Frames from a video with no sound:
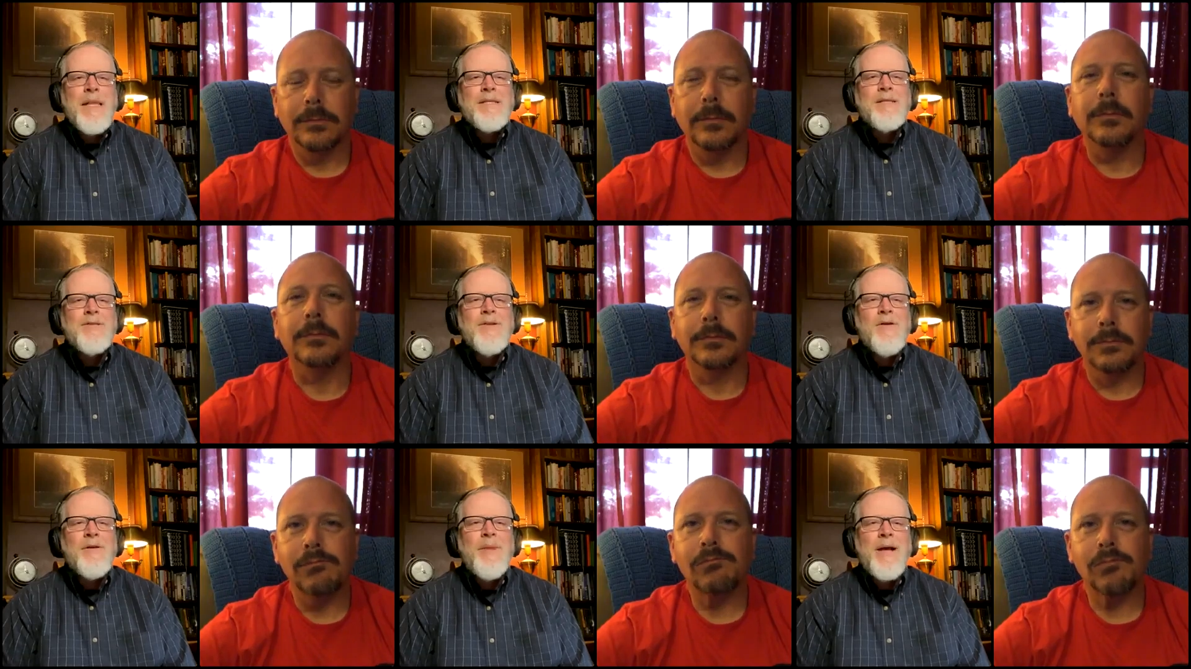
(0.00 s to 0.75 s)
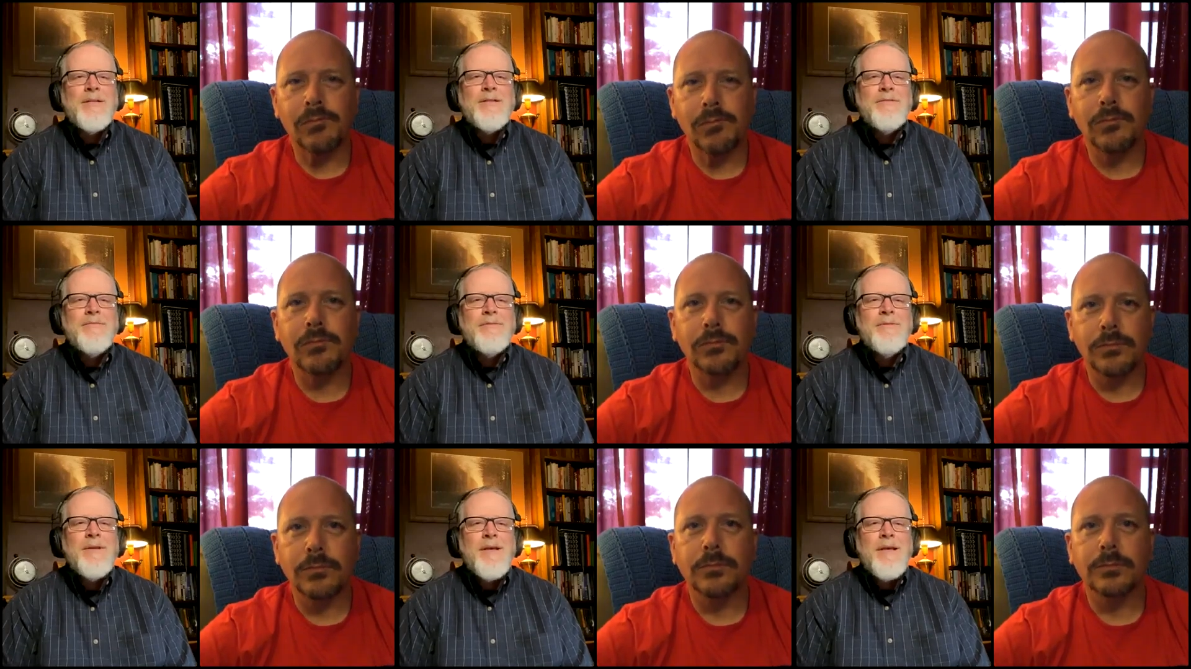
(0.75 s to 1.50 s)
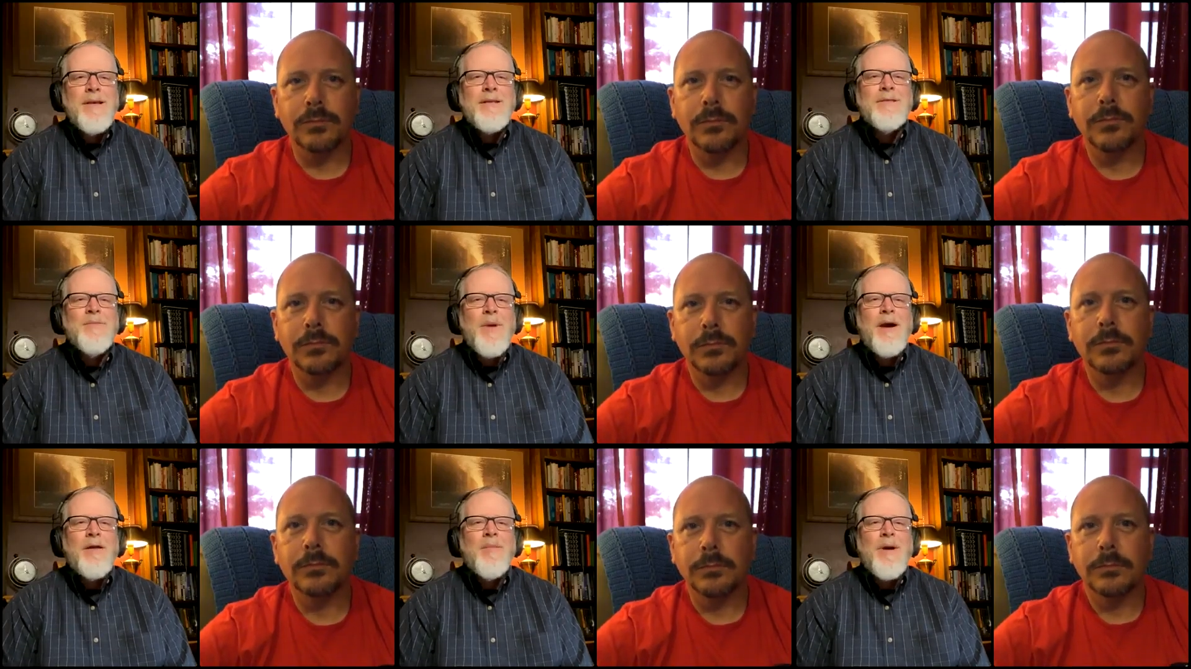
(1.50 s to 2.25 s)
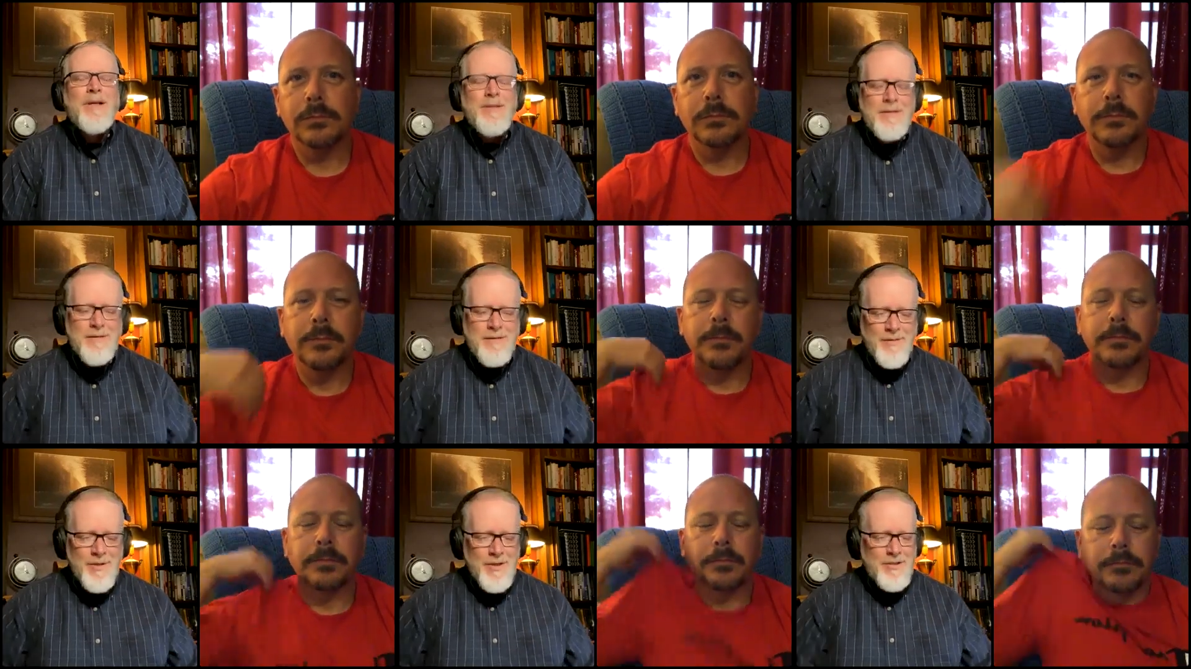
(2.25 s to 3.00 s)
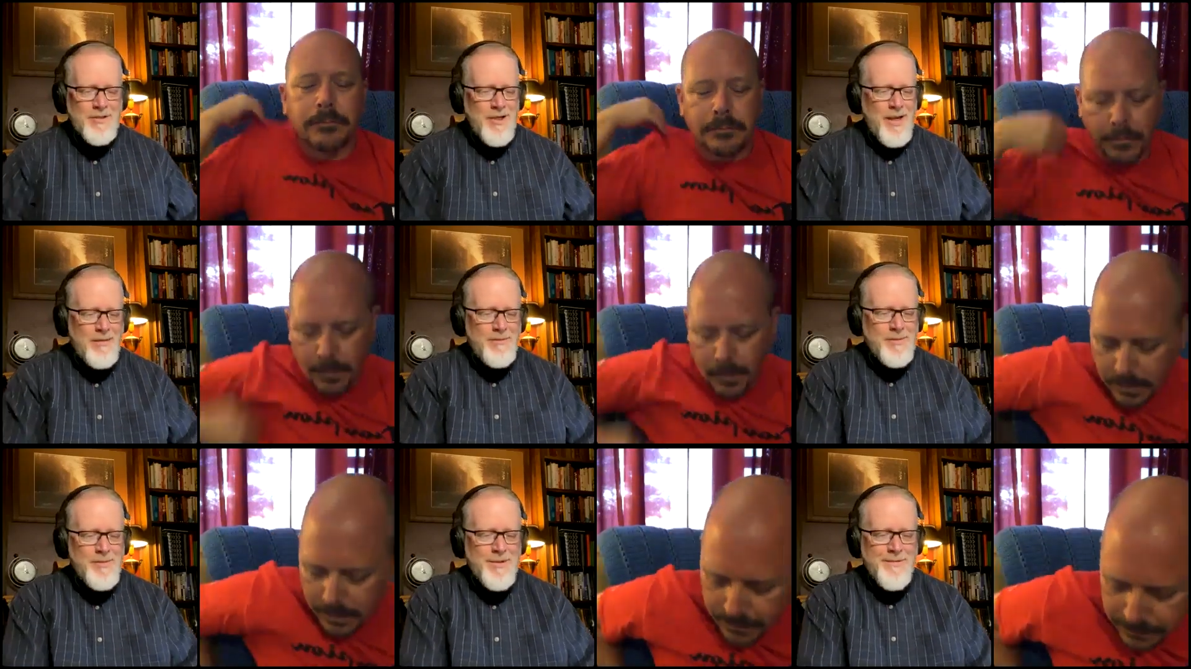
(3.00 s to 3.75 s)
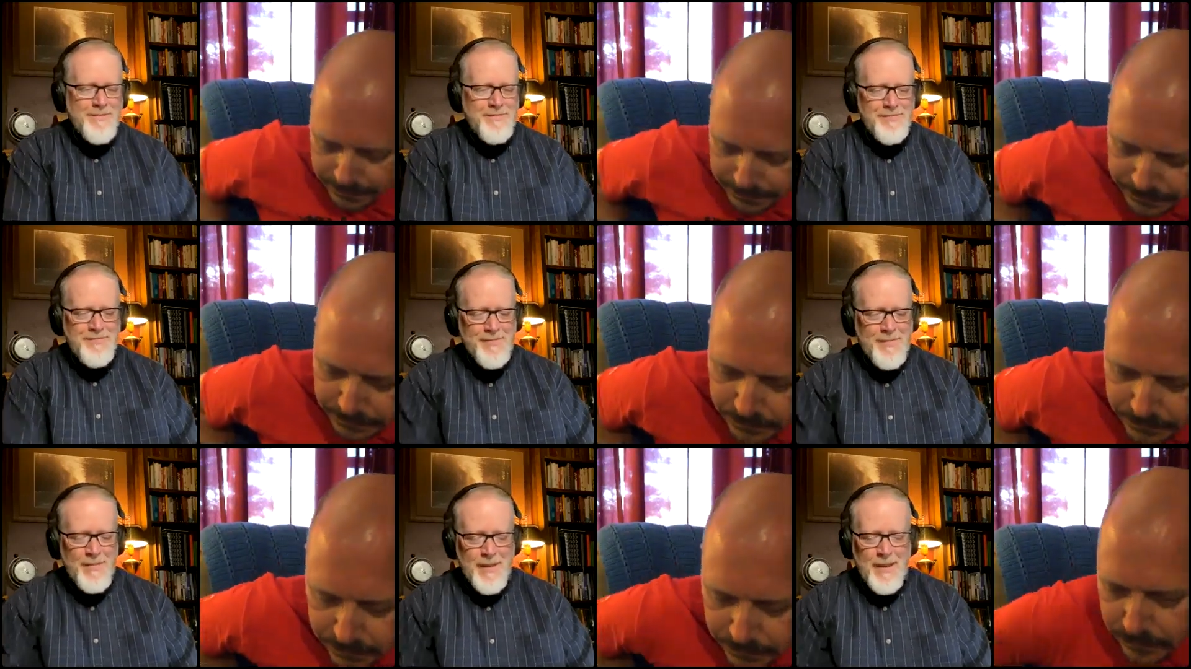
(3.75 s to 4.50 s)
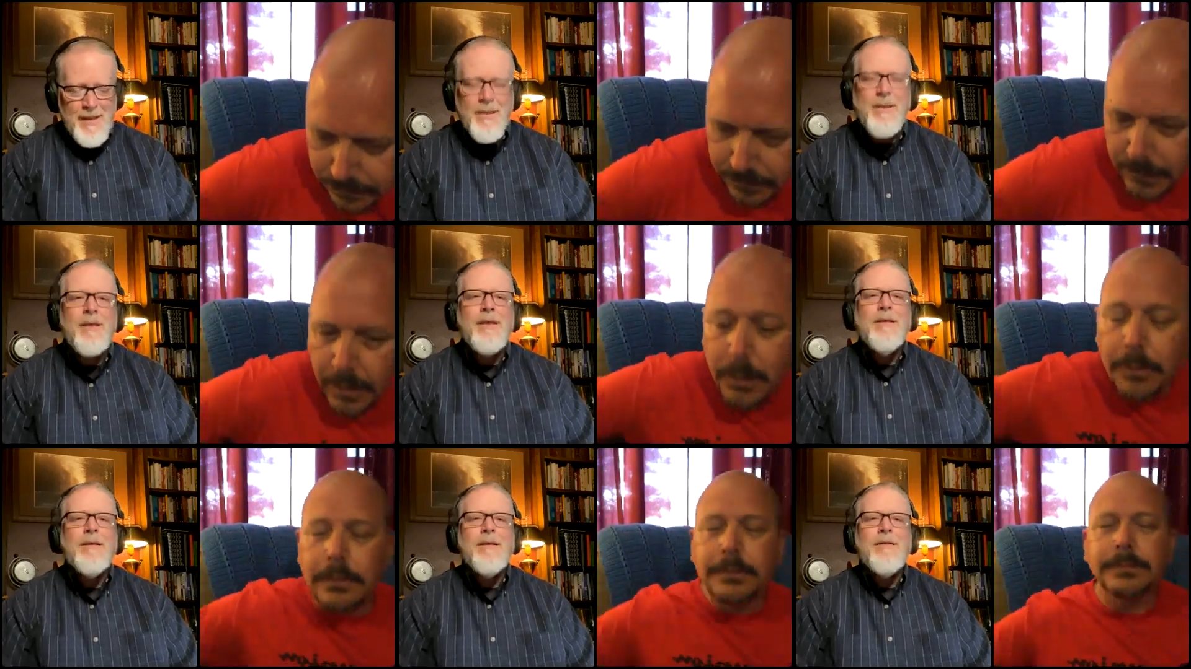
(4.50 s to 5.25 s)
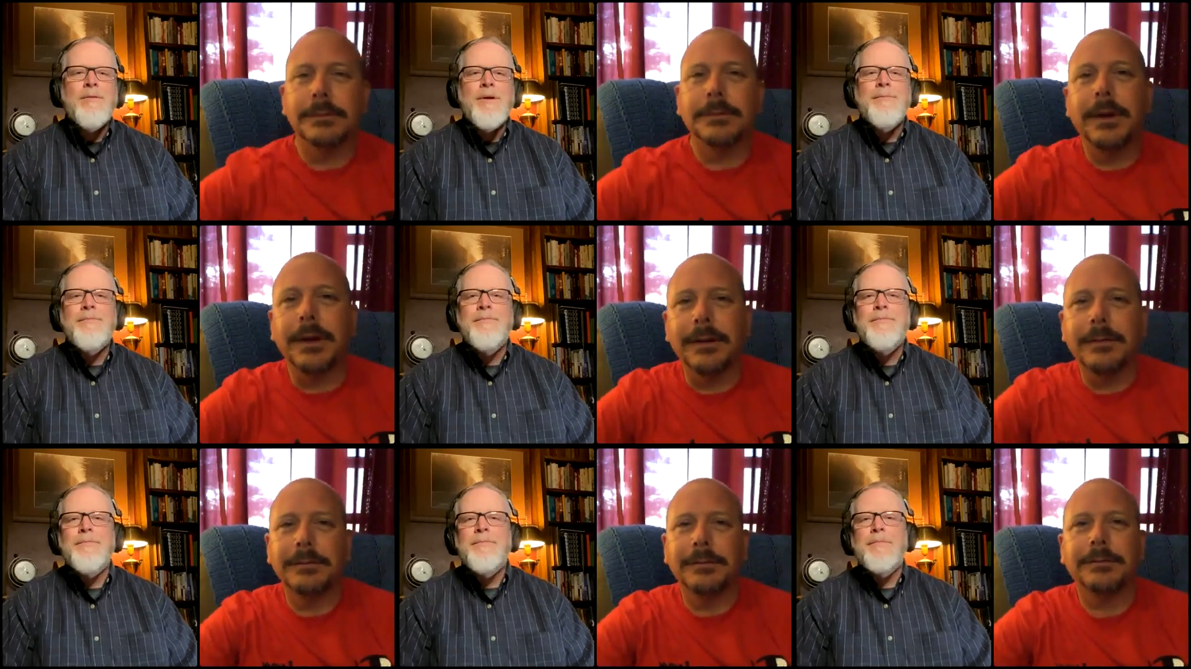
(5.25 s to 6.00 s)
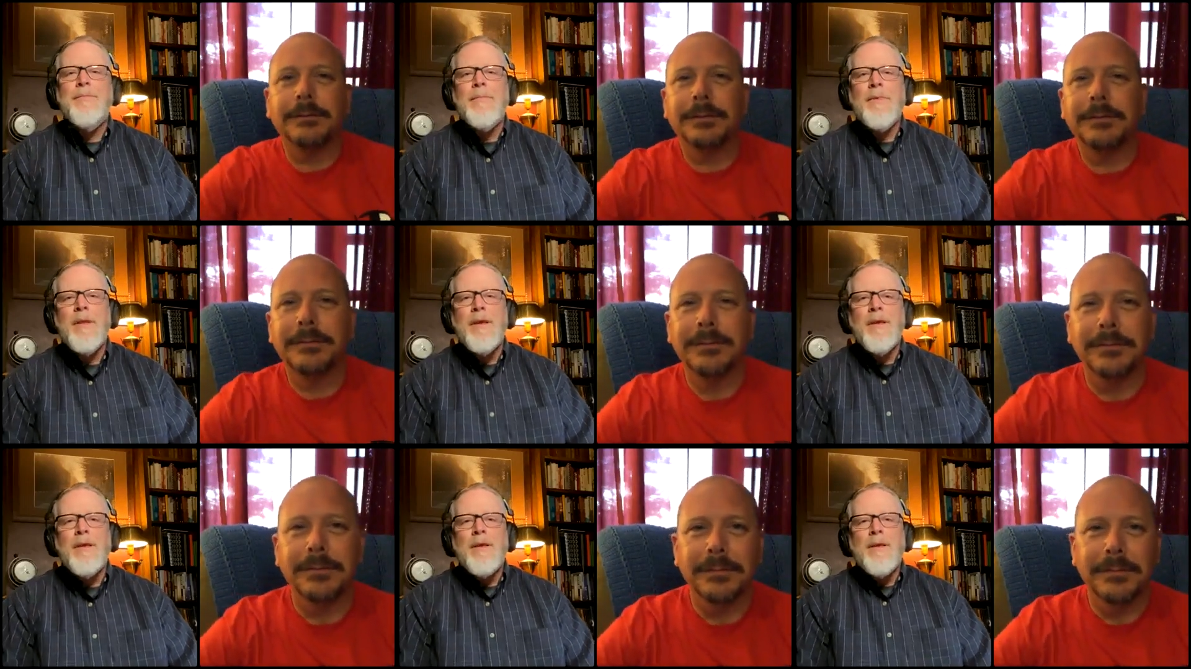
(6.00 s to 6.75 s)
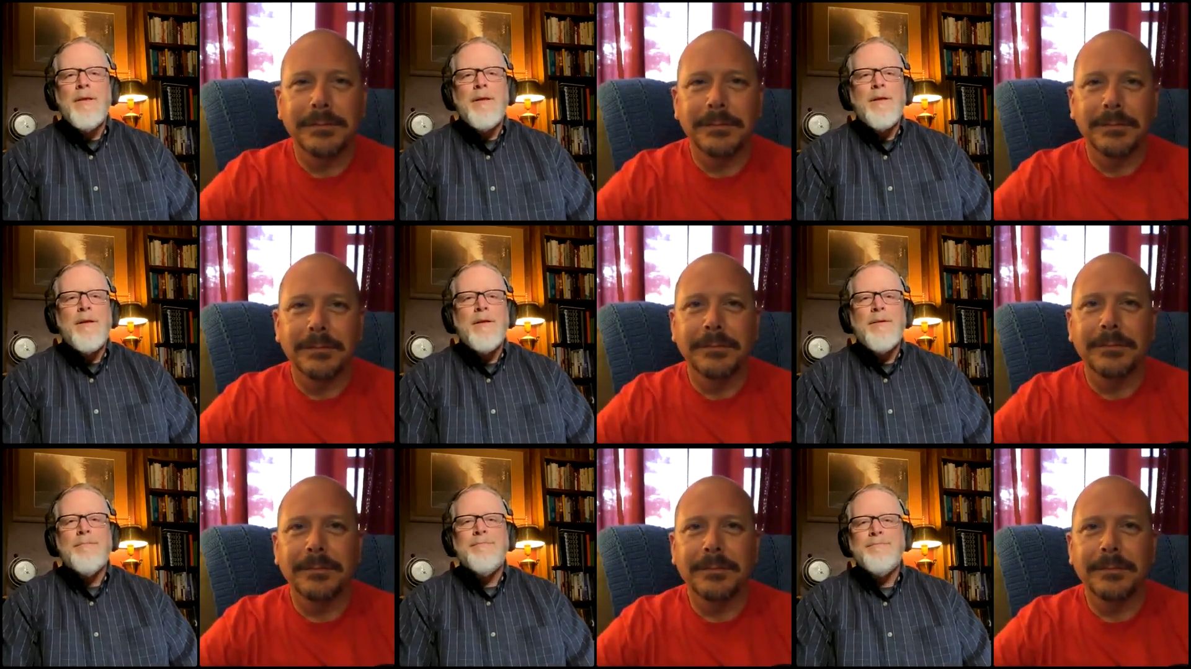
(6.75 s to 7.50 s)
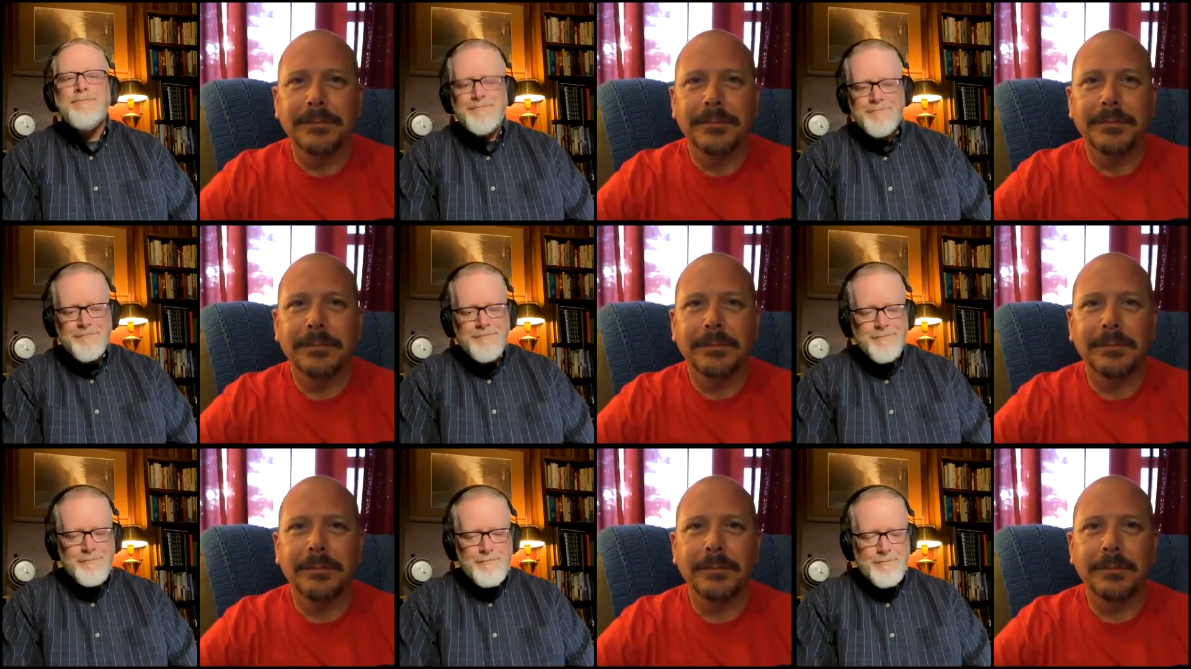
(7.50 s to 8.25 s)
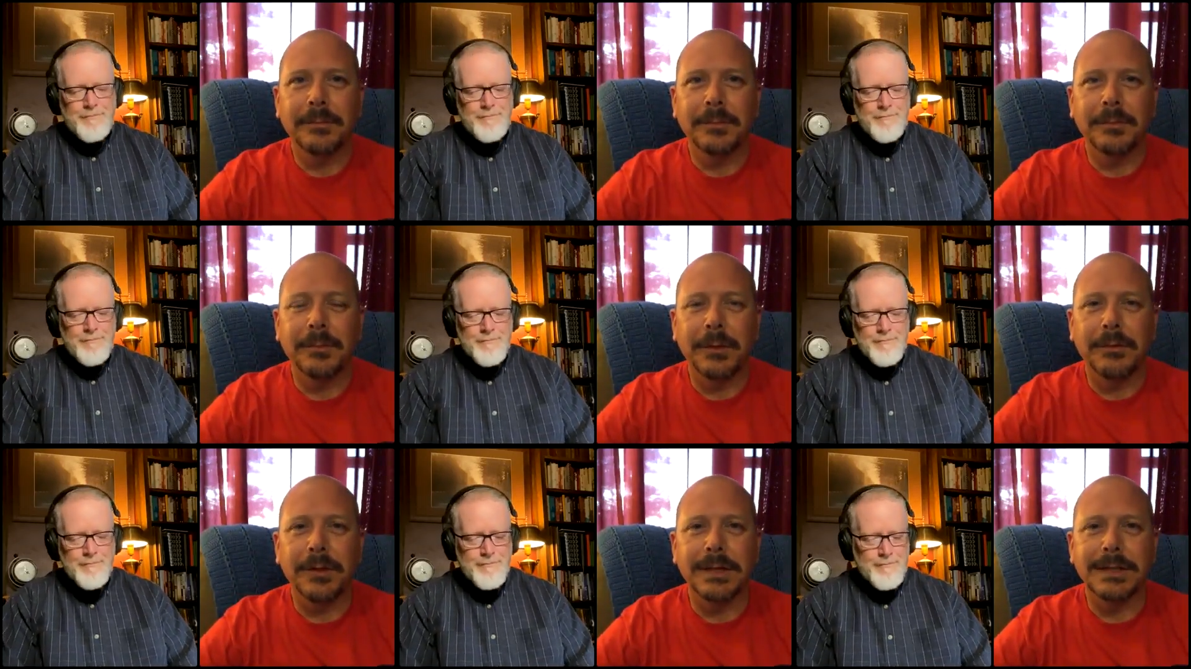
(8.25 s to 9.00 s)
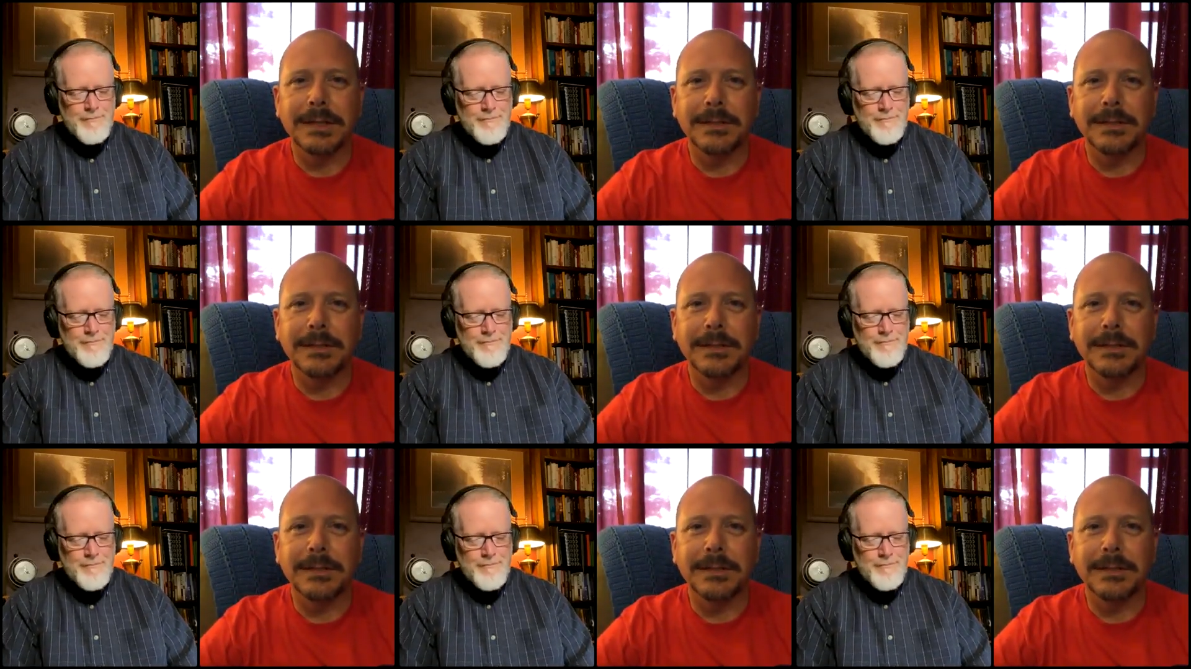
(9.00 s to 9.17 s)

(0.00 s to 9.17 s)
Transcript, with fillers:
Speaker 1: It's a song about inspired by the Book of James, but oh, okay. Um, perfect.